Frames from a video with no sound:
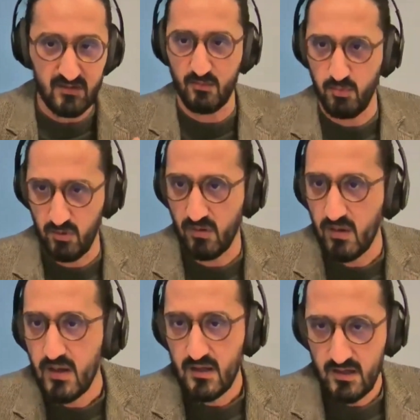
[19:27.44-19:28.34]

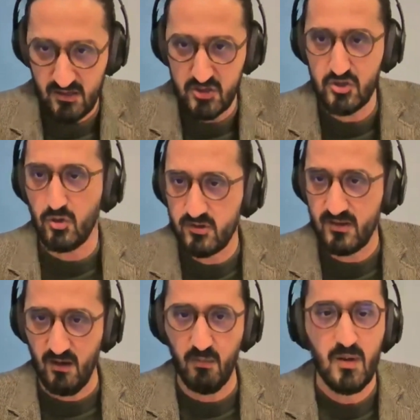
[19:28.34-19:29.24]
visible in a
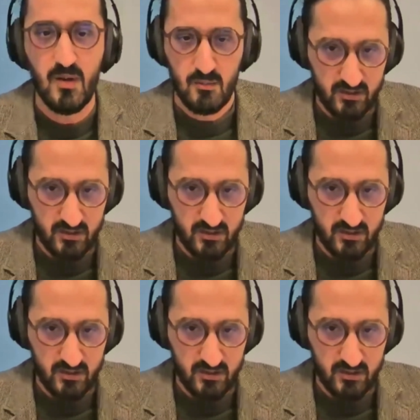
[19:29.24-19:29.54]
short term,